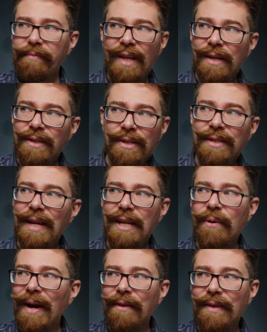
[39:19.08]
it doesn't get
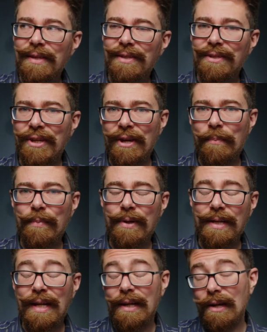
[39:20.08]
you out of this
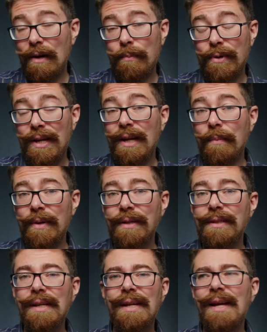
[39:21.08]
particular predicament.